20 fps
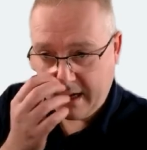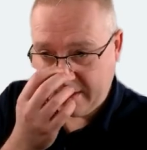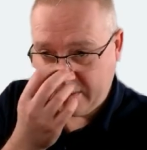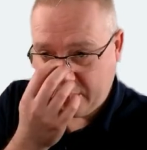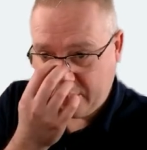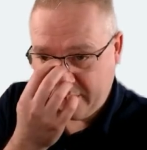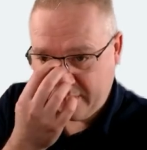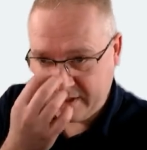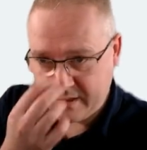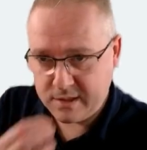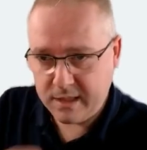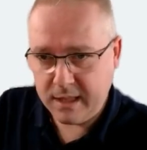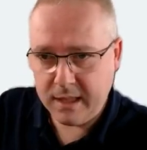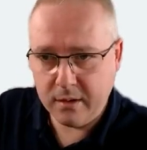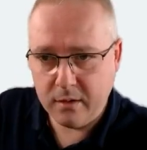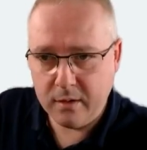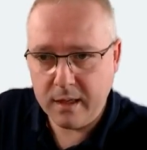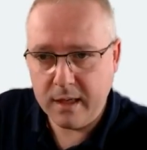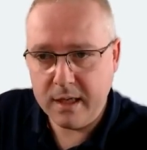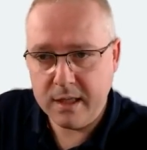what we can see here
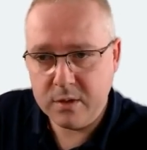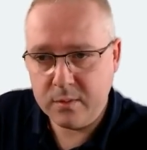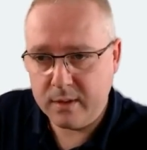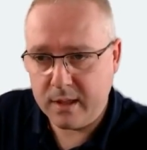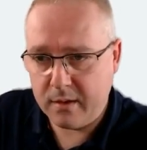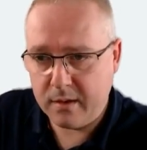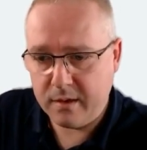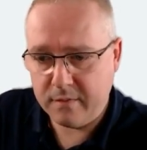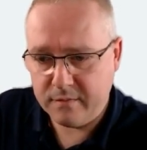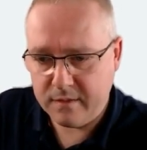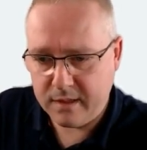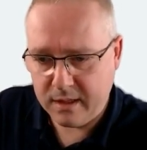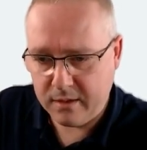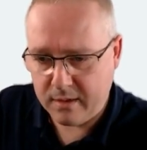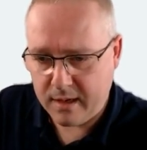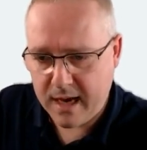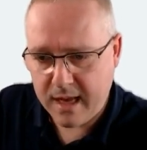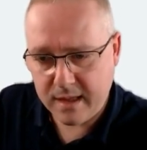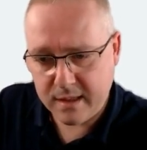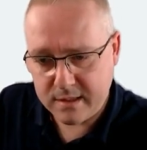is we now have Dear
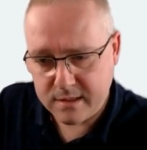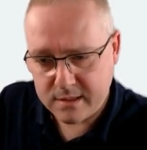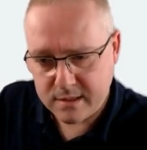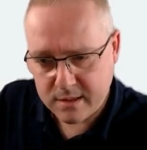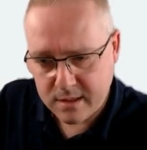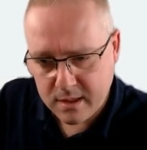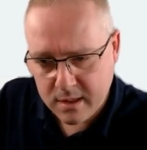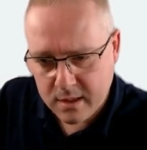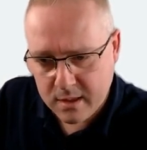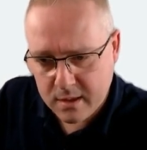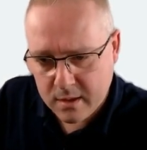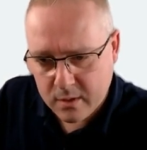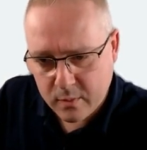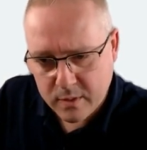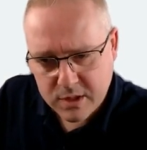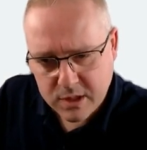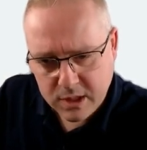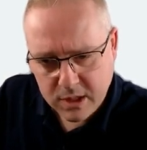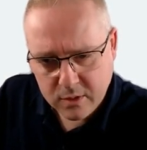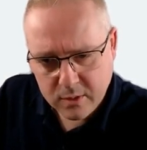Alice,
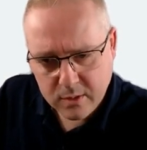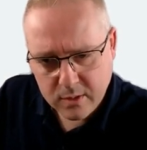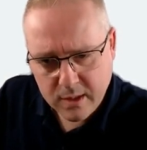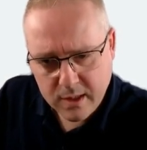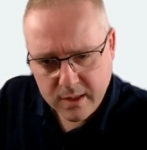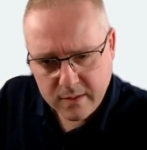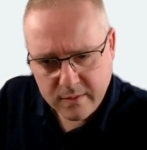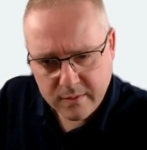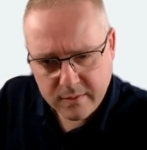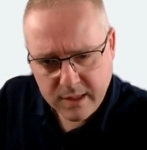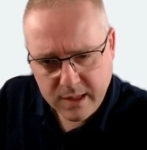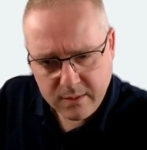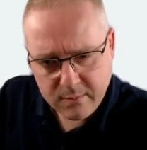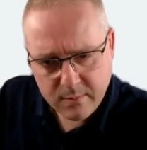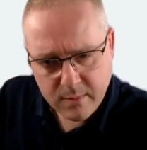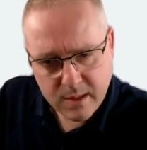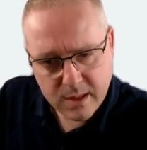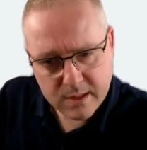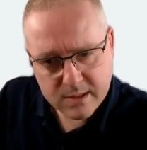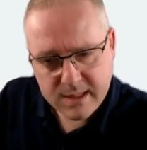wishing you and the team
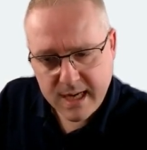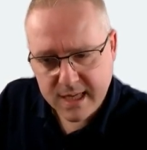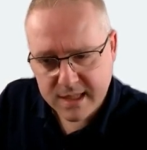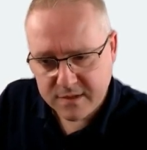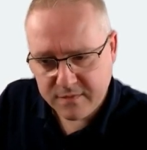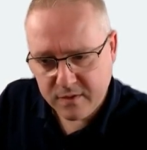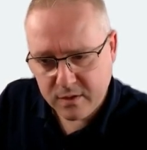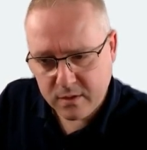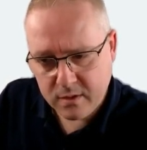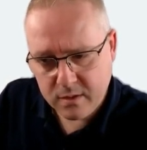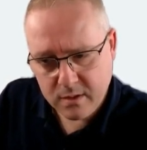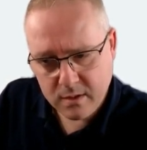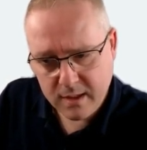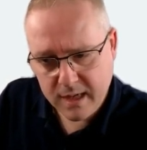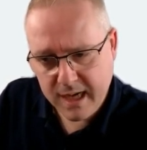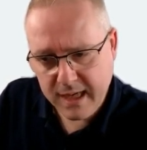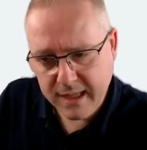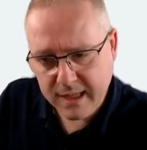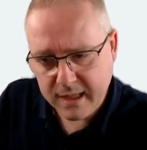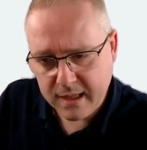at TechSphere
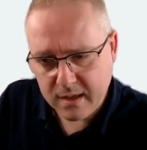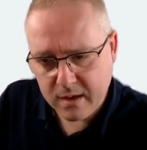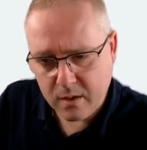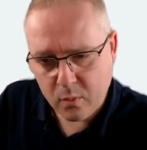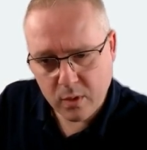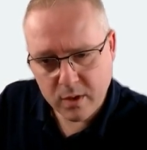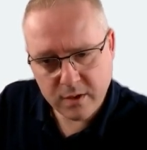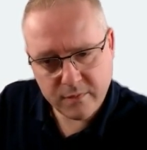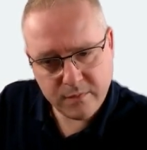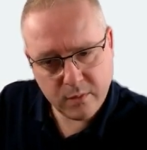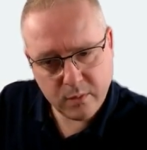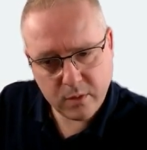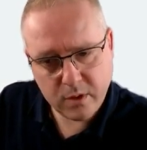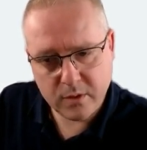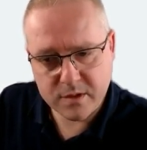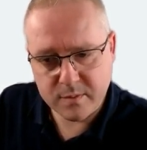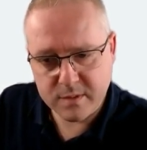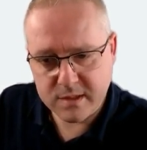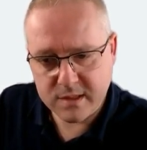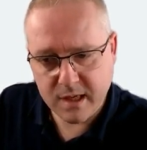Inc. a wonderful
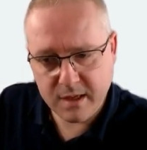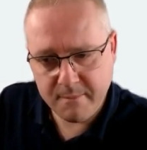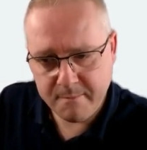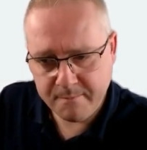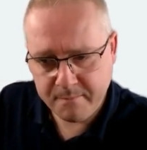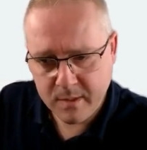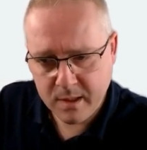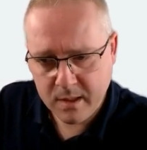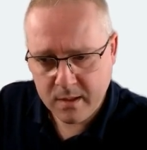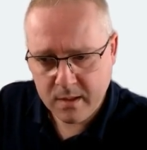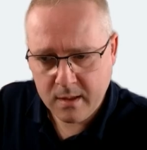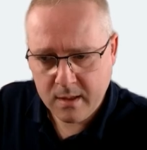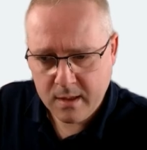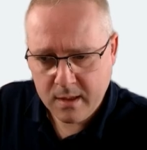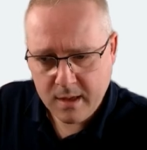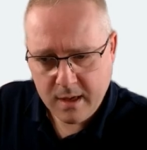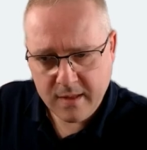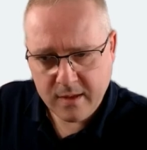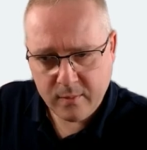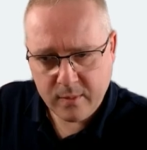Christmas time.
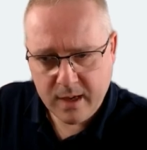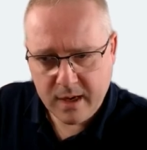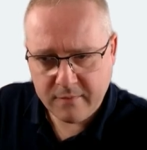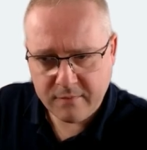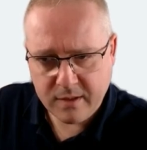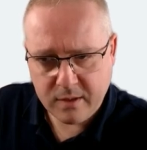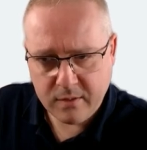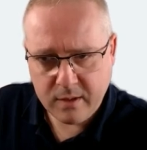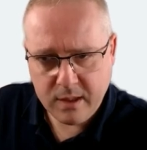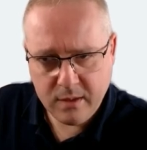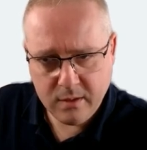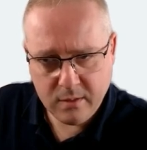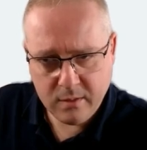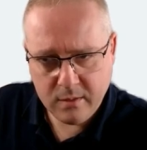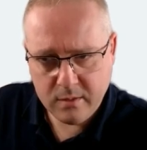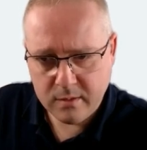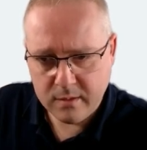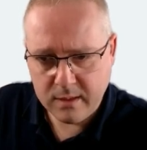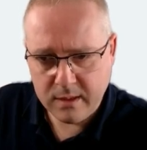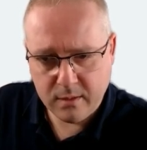And then we have down here,
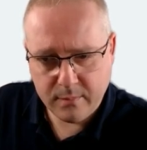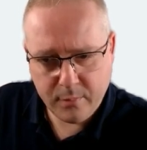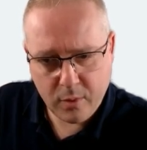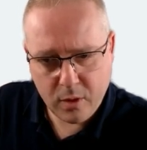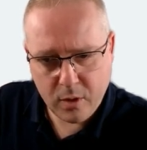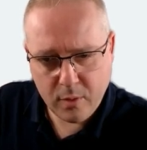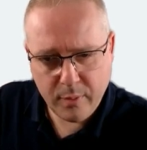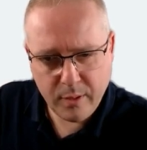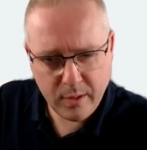Dear Bob,